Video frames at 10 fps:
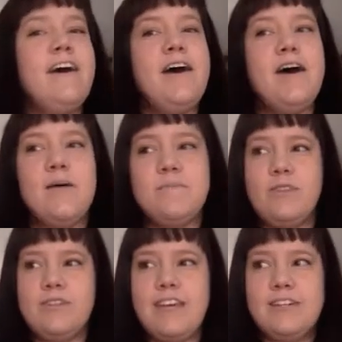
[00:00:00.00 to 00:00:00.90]
Um,
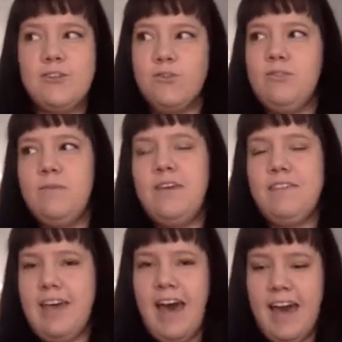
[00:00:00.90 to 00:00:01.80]
they told me
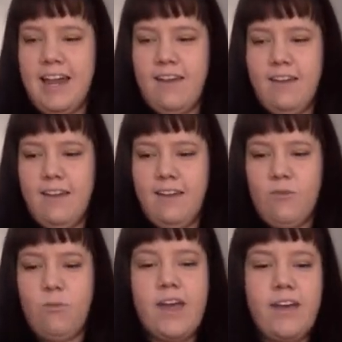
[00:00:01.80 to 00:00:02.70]
that
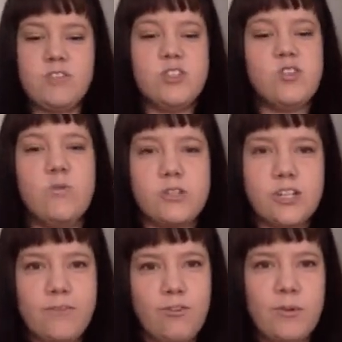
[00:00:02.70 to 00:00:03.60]
we have so much
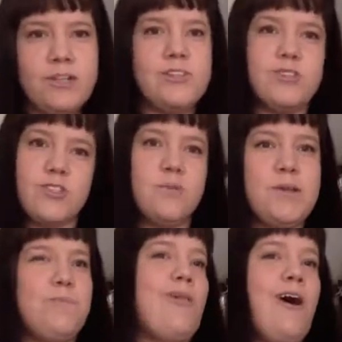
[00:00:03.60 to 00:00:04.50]
information and so
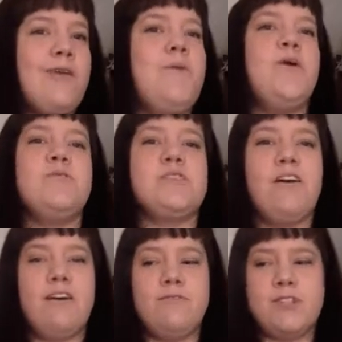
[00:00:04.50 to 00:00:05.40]
many blog posts
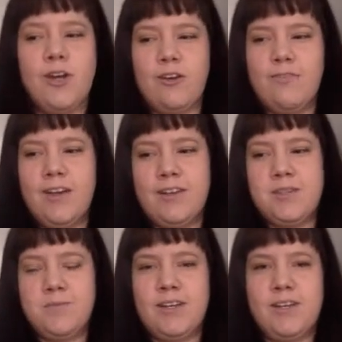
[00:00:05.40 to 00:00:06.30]
on photography
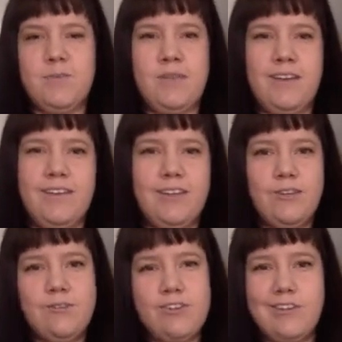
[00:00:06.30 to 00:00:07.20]
awesome sauce, but that
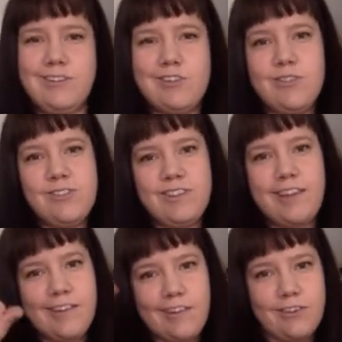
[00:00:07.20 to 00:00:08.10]
just using
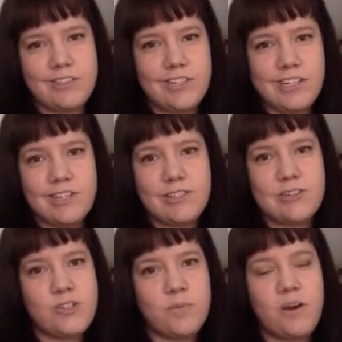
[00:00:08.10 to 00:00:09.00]
that little teeny
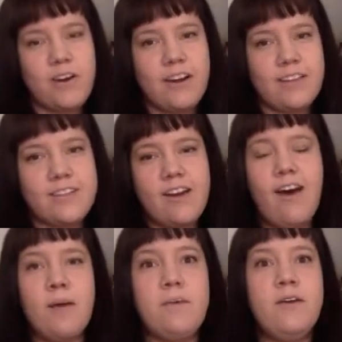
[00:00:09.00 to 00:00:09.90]
search bar at the
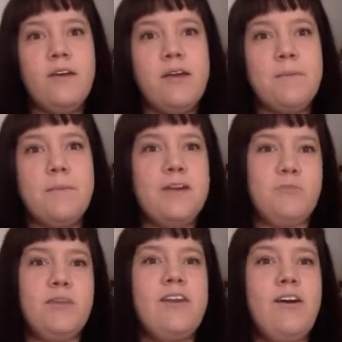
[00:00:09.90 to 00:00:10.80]
top made
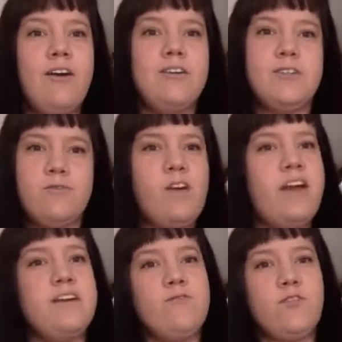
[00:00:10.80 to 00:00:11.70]
it really hard to
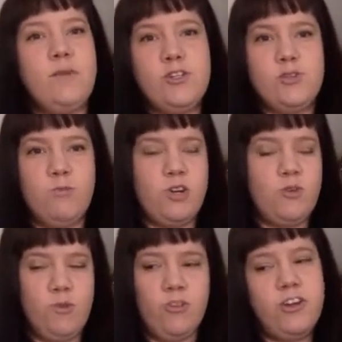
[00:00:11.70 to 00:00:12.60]
find information when you
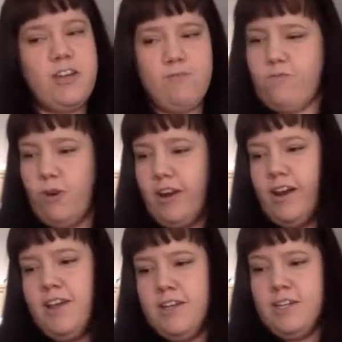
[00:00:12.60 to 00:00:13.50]
were looking for it.
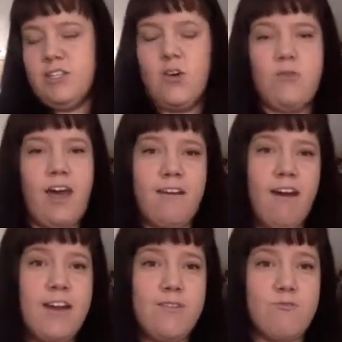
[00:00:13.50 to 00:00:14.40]
So that
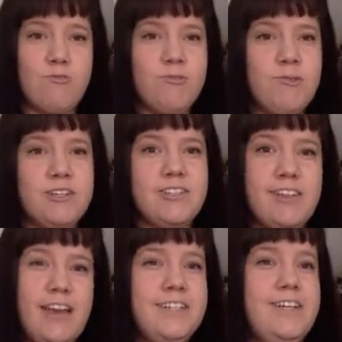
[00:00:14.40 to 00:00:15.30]
kind of grew into
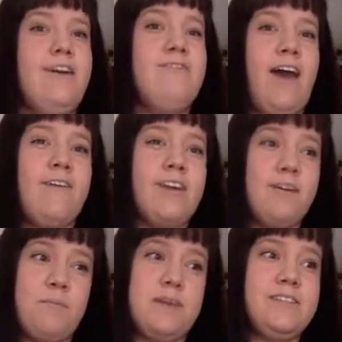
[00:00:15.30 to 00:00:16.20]
the idea of having
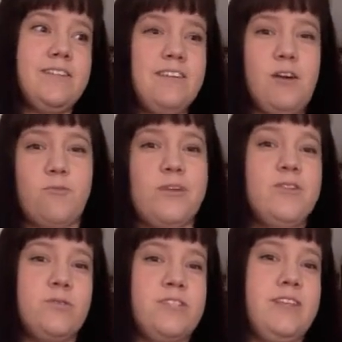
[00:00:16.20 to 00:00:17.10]
basically a
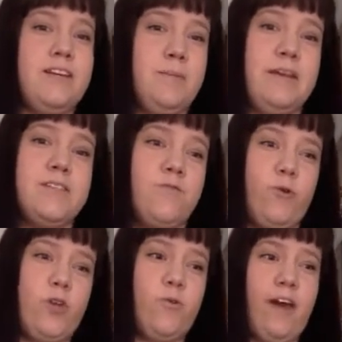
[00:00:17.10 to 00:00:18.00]
resource database
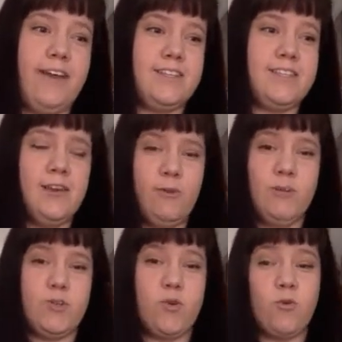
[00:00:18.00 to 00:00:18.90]
for you guys,
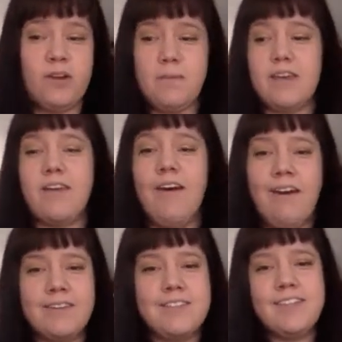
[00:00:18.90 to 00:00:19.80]
which we're going to be
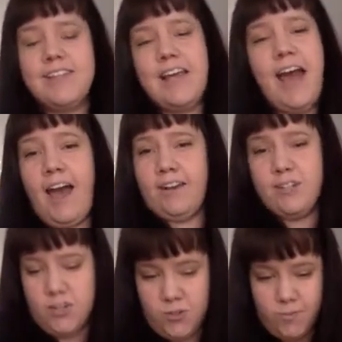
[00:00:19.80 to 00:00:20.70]
constantly adding
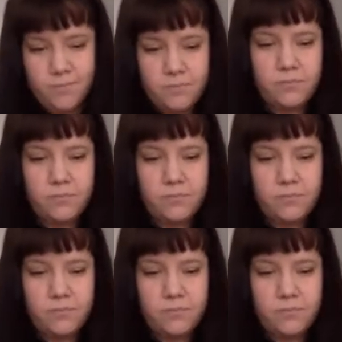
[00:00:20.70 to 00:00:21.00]
to